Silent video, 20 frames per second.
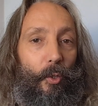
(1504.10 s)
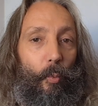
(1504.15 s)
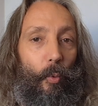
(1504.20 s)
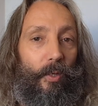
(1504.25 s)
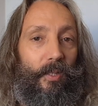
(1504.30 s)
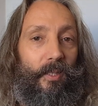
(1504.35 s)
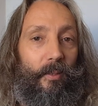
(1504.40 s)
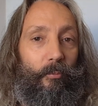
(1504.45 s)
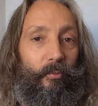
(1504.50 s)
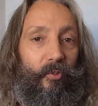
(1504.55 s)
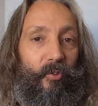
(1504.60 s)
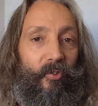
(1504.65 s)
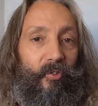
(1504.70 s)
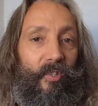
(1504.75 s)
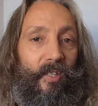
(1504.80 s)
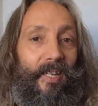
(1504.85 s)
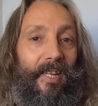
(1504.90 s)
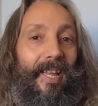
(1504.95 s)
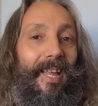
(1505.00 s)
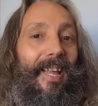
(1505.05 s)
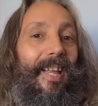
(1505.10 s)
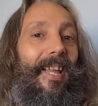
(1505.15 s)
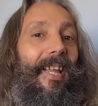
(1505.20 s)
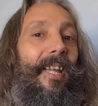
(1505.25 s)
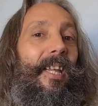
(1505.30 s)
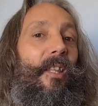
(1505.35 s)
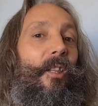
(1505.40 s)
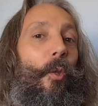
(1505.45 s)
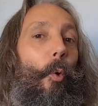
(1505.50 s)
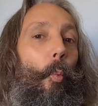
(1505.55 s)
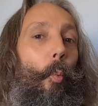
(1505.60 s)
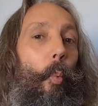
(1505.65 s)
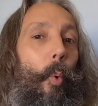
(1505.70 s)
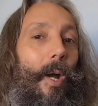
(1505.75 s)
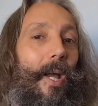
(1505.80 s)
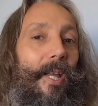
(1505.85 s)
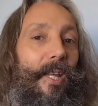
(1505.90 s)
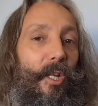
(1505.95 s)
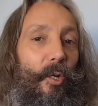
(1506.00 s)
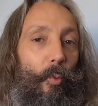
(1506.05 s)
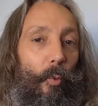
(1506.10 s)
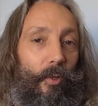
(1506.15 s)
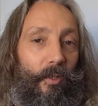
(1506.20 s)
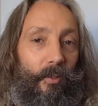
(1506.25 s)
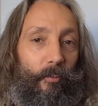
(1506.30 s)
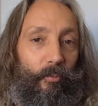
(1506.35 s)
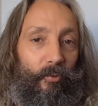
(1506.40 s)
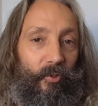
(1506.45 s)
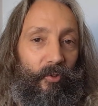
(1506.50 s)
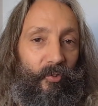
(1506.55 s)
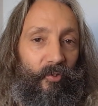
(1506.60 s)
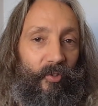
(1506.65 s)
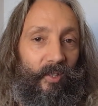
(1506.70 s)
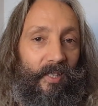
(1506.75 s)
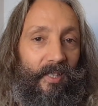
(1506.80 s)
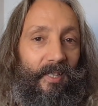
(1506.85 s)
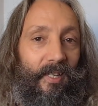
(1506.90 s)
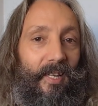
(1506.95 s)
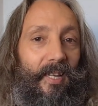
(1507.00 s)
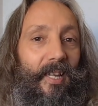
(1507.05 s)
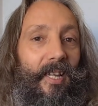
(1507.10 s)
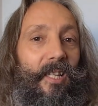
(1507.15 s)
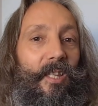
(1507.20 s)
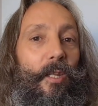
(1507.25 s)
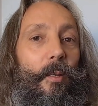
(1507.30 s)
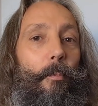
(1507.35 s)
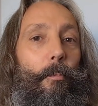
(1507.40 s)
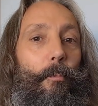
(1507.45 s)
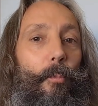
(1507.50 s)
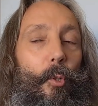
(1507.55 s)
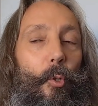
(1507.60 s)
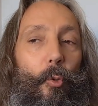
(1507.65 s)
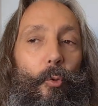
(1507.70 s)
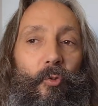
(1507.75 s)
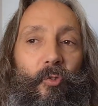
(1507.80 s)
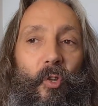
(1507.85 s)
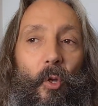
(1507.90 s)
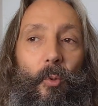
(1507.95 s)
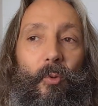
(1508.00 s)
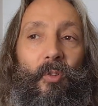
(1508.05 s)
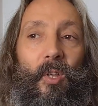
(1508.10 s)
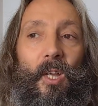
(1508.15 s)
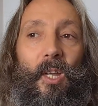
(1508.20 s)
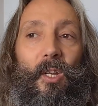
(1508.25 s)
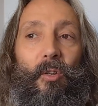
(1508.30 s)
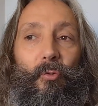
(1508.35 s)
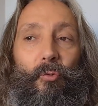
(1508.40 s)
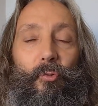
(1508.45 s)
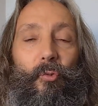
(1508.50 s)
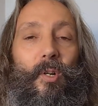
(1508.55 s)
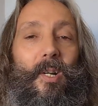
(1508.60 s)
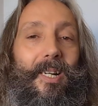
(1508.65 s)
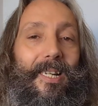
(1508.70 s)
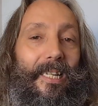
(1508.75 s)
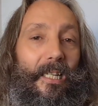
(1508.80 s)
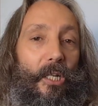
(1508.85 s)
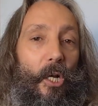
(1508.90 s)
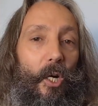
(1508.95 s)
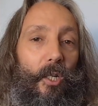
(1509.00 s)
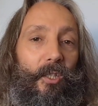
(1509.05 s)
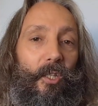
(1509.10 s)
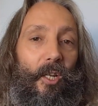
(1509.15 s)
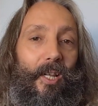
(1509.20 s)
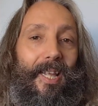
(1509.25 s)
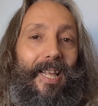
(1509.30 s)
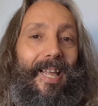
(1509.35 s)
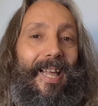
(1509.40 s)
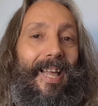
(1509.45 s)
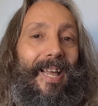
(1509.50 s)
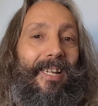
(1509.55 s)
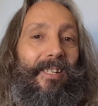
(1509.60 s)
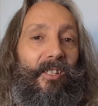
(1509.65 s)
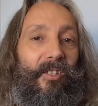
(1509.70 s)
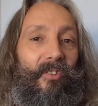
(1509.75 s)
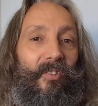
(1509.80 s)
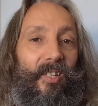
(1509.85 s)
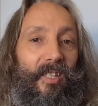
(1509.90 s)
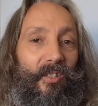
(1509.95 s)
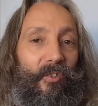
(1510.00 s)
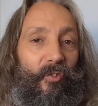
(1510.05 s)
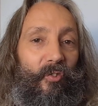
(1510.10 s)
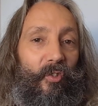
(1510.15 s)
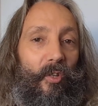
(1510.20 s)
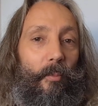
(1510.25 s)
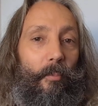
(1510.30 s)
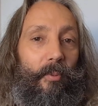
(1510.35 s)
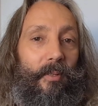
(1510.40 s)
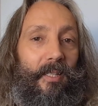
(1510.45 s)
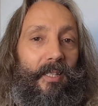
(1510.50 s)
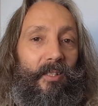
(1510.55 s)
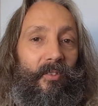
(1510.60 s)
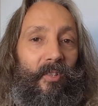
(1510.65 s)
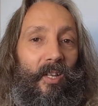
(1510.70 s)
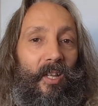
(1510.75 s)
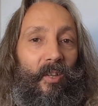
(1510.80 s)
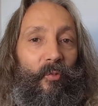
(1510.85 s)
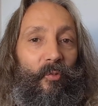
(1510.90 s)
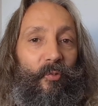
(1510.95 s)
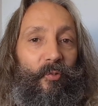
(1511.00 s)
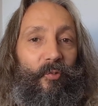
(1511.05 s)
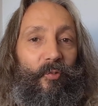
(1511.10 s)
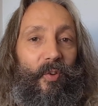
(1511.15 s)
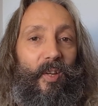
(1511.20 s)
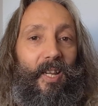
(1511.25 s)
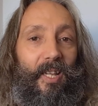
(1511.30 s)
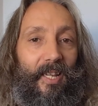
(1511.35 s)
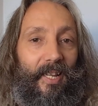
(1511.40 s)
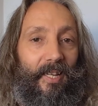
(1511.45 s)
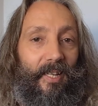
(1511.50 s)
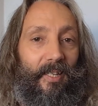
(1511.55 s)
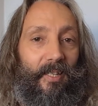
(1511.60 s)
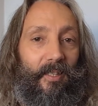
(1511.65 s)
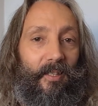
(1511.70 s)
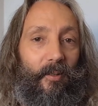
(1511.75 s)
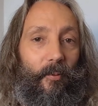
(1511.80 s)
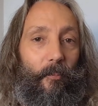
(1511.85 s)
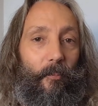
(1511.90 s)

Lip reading: you want them to see, in the way you want them to see, in the mood. So it's really kind of like editing somebody's feeling